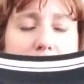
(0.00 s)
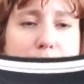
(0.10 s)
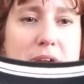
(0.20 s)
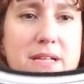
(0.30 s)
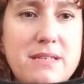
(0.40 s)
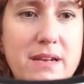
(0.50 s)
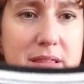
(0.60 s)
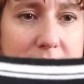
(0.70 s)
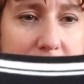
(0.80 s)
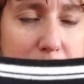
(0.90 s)
brand's
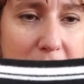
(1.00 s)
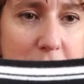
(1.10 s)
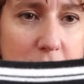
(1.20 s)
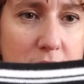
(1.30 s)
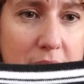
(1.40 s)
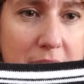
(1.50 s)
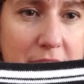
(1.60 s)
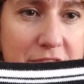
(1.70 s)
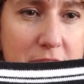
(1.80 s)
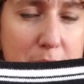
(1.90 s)
anything special,
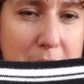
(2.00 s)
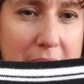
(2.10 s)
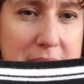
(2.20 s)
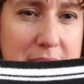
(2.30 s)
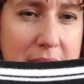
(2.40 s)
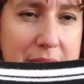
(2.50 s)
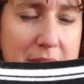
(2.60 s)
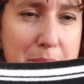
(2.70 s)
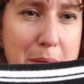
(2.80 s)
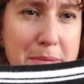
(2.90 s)
85th and Madison. I
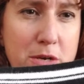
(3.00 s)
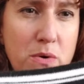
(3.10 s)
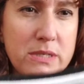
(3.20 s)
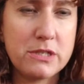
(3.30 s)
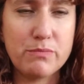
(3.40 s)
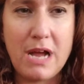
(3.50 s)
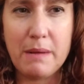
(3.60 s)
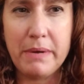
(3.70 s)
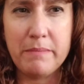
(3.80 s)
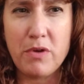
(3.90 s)
think it might be Nordstrom
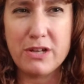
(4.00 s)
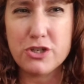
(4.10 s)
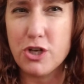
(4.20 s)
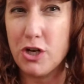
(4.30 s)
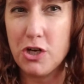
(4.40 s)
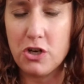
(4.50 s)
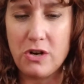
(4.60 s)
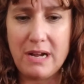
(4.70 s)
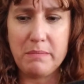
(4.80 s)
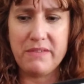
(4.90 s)
Rack, but I'm not sure.
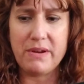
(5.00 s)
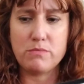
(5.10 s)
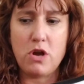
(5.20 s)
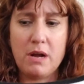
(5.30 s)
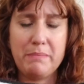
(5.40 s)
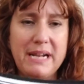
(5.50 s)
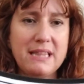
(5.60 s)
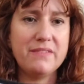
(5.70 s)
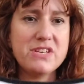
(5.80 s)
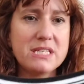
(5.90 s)
Correct me if I'm wrong, but I
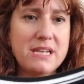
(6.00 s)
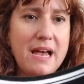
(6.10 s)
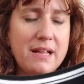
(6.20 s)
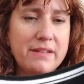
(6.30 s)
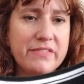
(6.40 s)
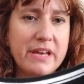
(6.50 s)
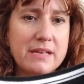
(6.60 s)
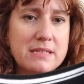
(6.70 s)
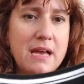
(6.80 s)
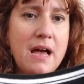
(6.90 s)
love the style of
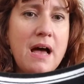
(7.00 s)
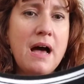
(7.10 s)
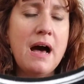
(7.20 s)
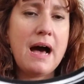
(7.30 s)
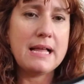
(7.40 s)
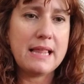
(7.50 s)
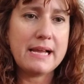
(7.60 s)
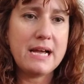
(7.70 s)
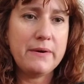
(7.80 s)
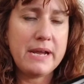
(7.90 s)
this. I
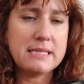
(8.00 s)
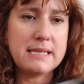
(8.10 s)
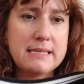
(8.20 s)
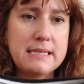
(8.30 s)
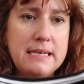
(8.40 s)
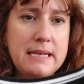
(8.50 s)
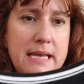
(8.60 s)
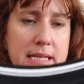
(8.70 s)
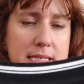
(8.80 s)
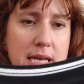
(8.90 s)
like how it has this
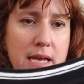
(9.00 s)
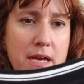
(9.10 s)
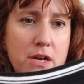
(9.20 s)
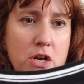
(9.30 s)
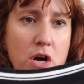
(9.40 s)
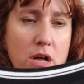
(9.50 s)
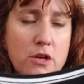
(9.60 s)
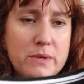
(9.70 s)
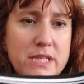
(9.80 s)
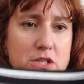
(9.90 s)
knit collar with the